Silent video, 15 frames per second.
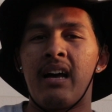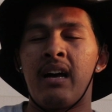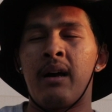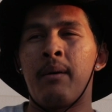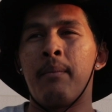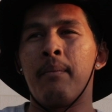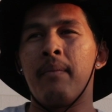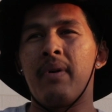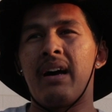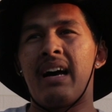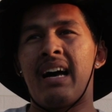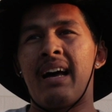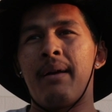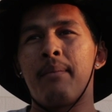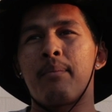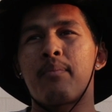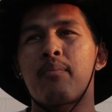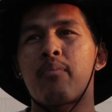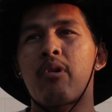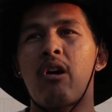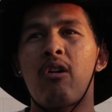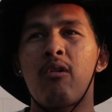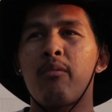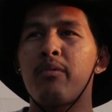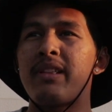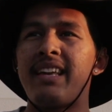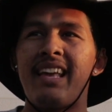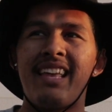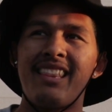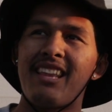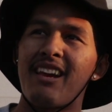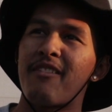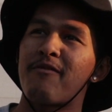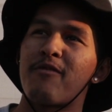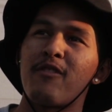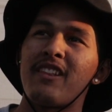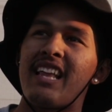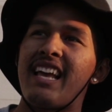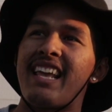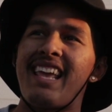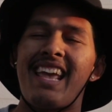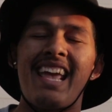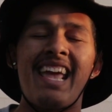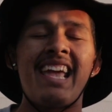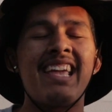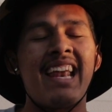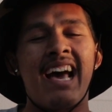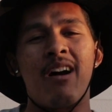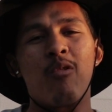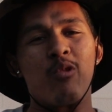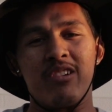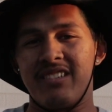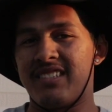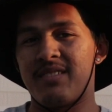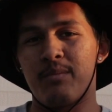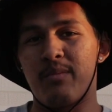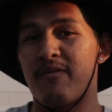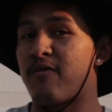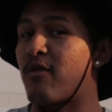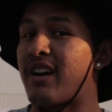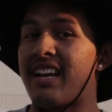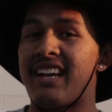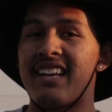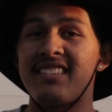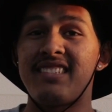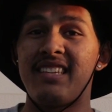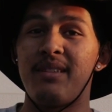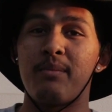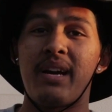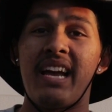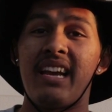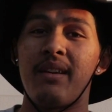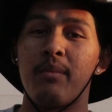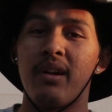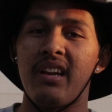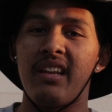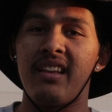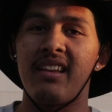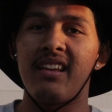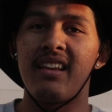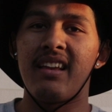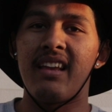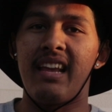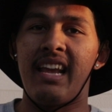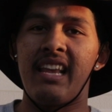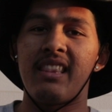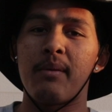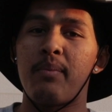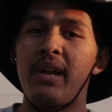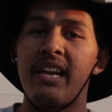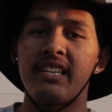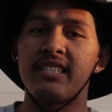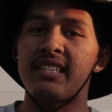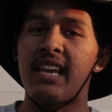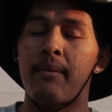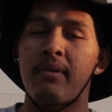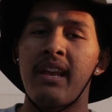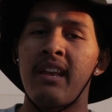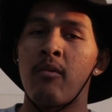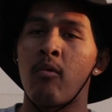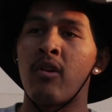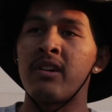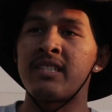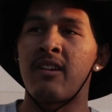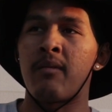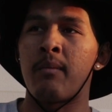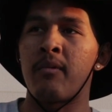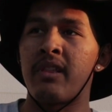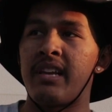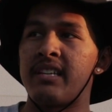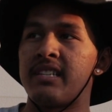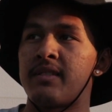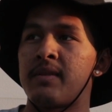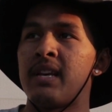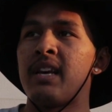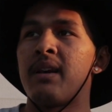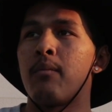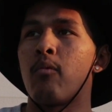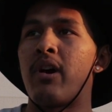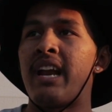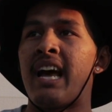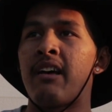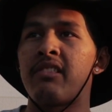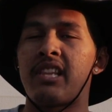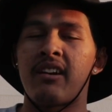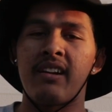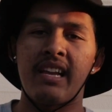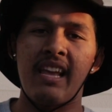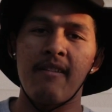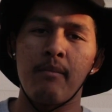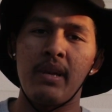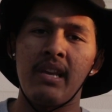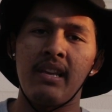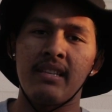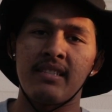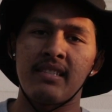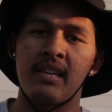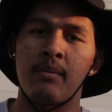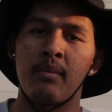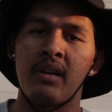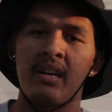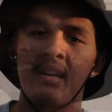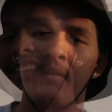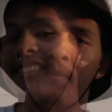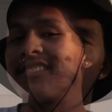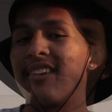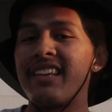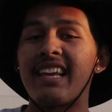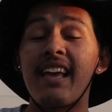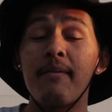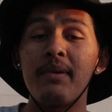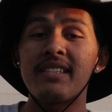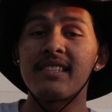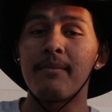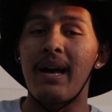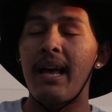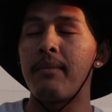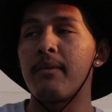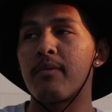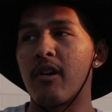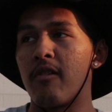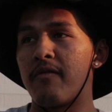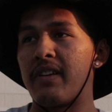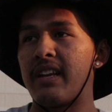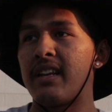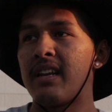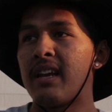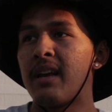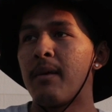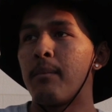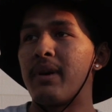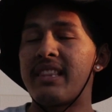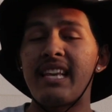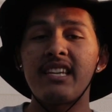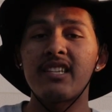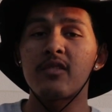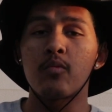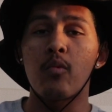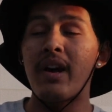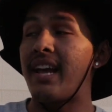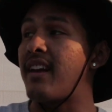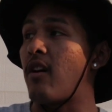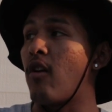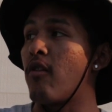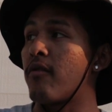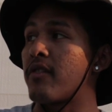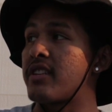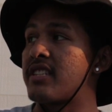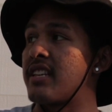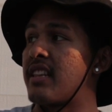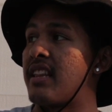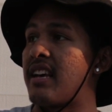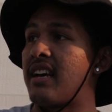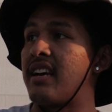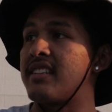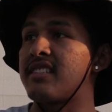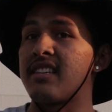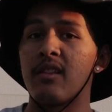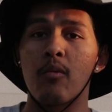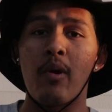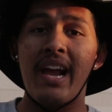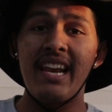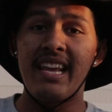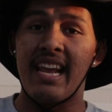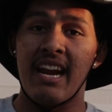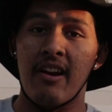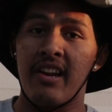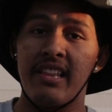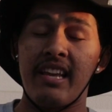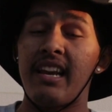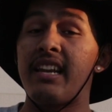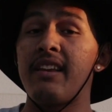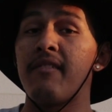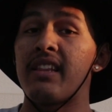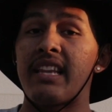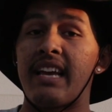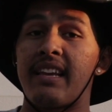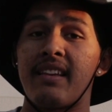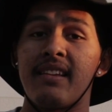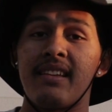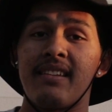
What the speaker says: I'm probably in there for like 8 hours before I got seen by anybody, and the pain just kept getting worse. I remember they just went out there and gave me some ibuprofen, but they just went over to the waiting area. They didn't even like